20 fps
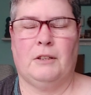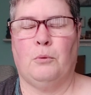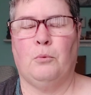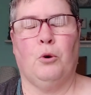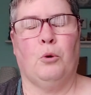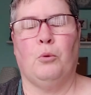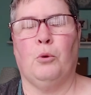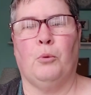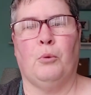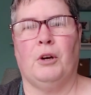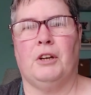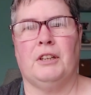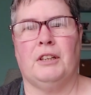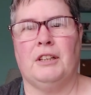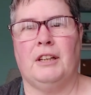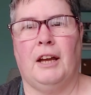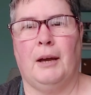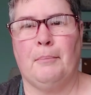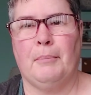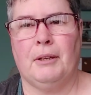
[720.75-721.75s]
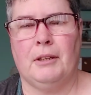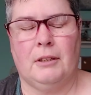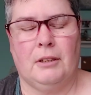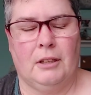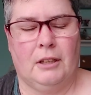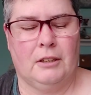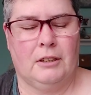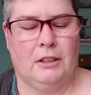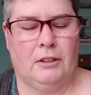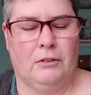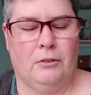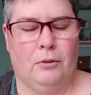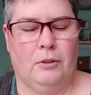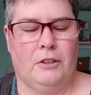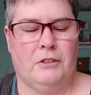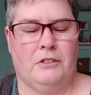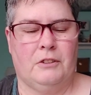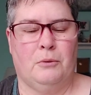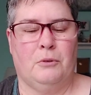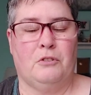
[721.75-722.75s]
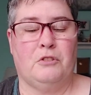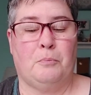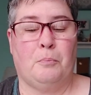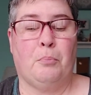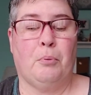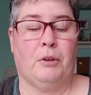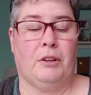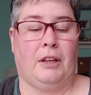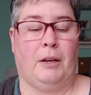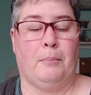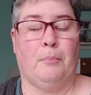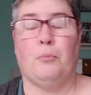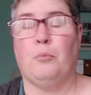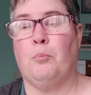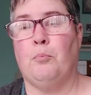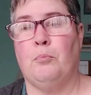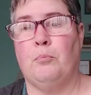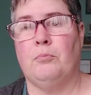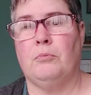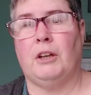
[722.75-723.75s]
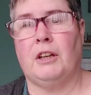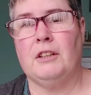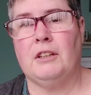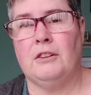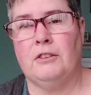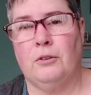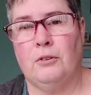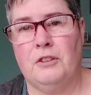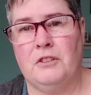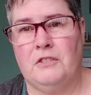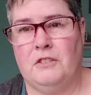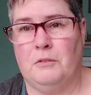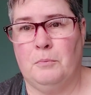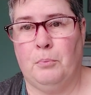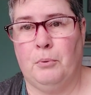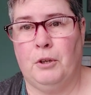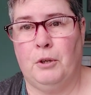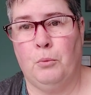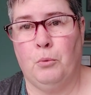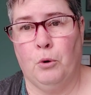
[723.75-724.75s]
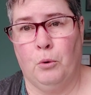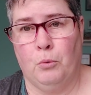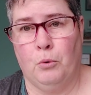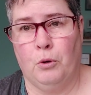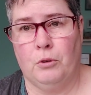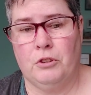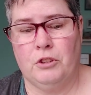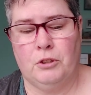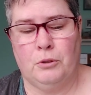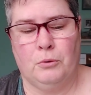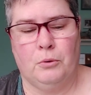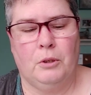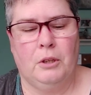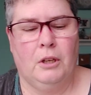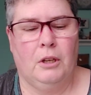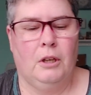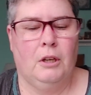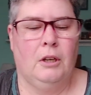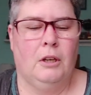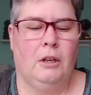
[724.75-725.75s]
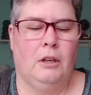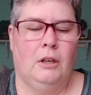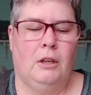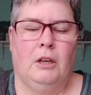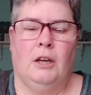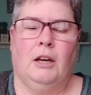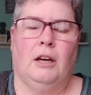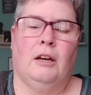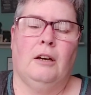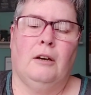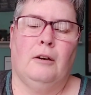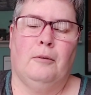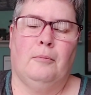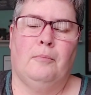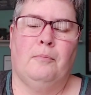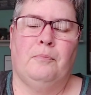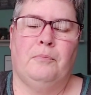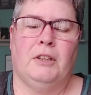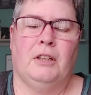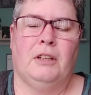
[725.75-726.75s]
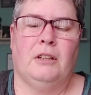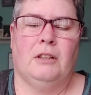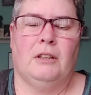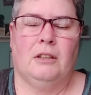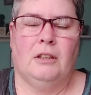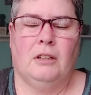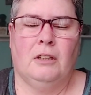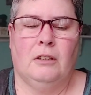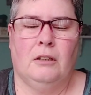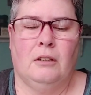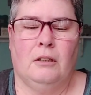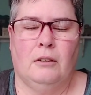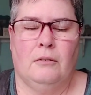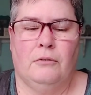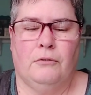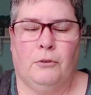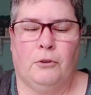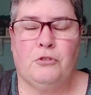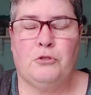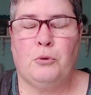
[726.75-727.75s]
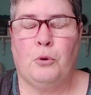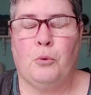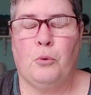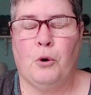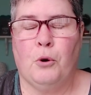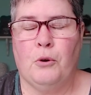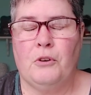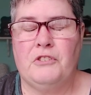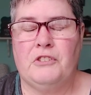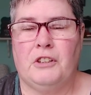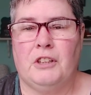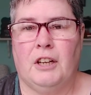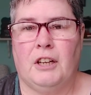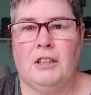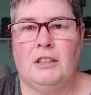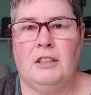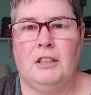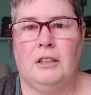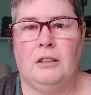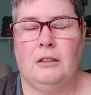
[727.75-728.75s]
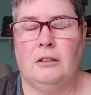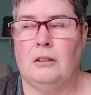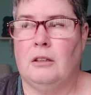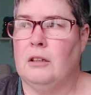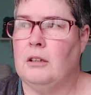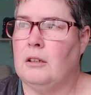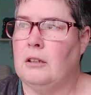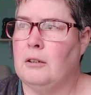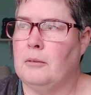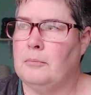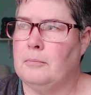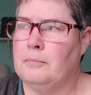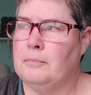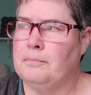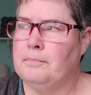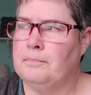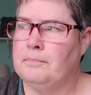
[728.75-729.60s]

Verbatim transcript: World War One didn't happen in the 1930s. It was that 1930s is pre World War Two. Um, the First World War is in 1914 um,